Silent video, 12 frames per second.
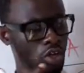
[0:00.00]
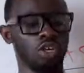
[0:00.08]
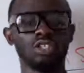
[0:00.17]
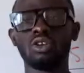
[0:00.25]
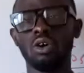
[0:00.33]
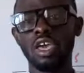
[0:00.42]

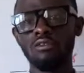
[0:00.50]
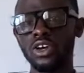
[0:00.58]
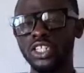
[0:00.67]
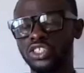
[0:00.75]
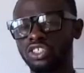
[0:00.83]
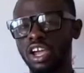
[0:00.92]
So if we
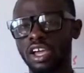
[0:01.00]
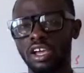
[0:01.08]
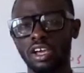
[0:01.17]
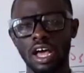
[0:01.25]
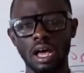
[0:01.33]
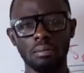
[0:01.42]
check
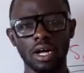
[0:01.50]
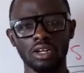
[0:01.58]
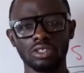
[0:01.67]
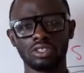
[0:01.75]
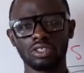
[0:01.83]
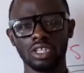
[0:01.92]

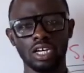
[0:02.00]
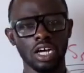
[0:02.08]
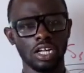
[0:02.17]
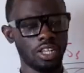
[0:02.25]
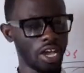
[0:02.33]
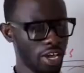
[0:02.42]
about
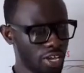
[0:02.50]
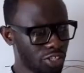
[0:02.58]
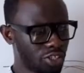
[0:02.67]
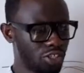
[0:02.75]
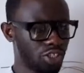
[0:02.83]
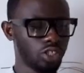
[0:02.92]
the
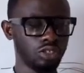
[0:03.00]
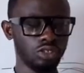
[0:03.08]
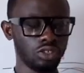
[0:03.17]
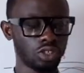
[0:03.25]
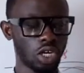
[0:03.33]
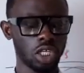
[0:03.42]

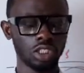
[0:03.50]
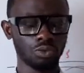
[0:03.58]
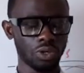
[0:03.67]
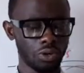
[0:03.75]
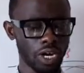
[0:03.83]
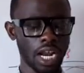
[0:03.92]
issues and we
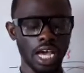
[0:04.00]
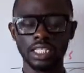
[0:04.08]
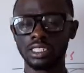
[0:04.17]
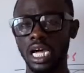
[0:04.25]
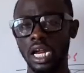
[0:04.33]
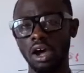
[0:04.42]
realize
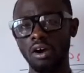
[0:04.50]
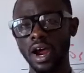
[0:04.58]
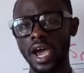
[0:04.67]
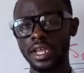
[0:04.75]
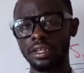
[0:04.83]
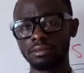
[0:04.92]
that, all
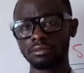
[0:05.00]
right,